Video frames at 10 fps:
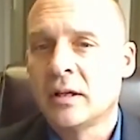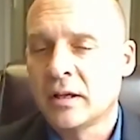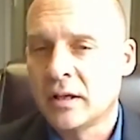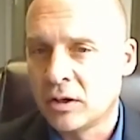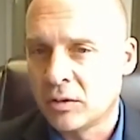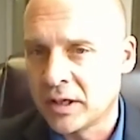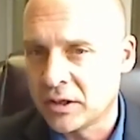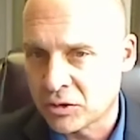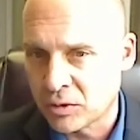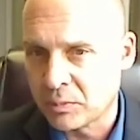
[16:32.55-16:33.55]

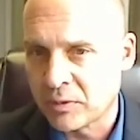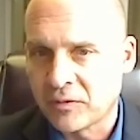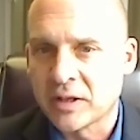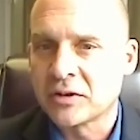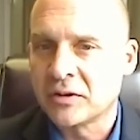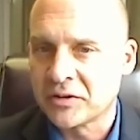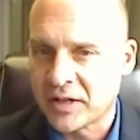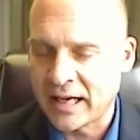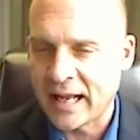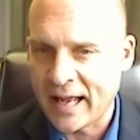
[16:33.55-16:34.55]
industry professionals
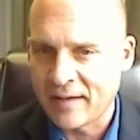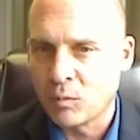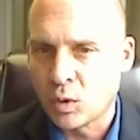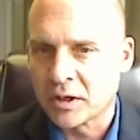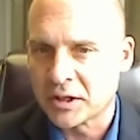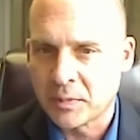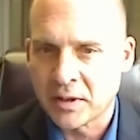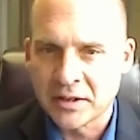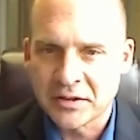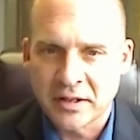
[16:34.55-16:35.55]
that have more
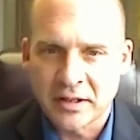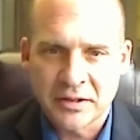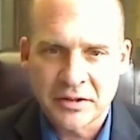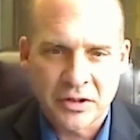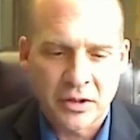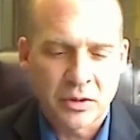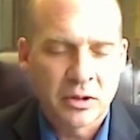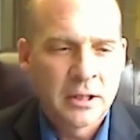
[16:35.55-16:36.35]
experience on this. So